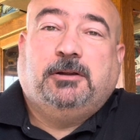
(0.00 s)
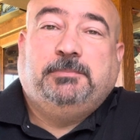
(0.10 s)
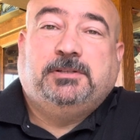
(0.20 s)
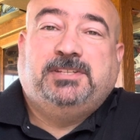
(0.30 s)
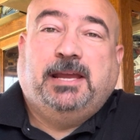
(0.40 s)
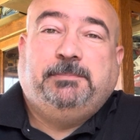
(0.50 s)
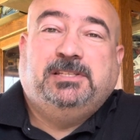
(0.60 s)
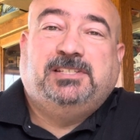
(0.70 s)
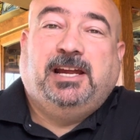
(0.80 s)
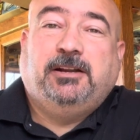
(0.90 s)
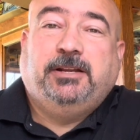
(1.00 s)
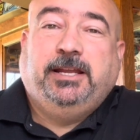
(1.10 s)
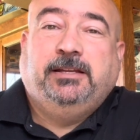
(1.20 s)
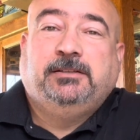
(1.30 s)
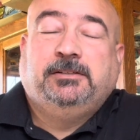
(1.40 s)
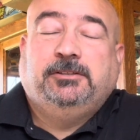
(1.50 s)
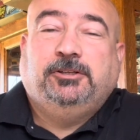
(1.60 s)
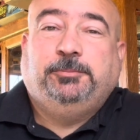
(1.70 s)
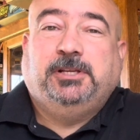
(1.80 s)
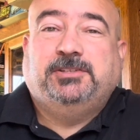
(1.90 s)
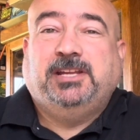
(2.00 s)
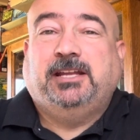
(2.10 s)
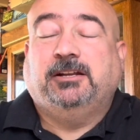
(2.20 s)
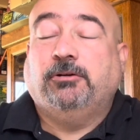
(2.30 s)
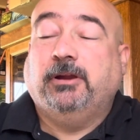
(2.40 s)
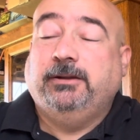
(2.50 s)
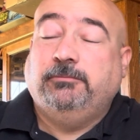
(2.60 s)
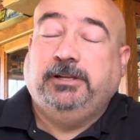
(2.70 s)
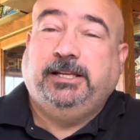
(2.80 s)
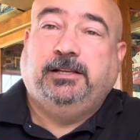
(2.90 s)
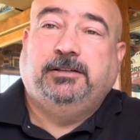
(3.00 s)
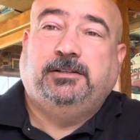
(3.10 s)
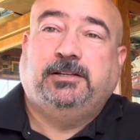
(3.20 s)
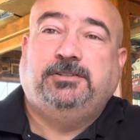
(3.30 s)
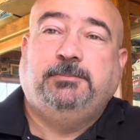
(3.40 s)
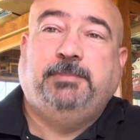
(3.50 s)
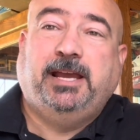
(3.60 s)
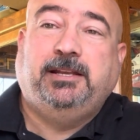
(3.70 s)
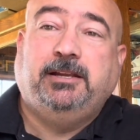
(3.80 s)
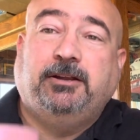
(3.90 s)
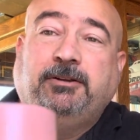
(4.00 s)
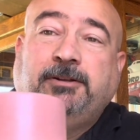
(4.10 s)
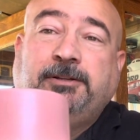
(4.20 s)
Builds. Happy Saturday. Hope you guys had a great week. Not too bad here.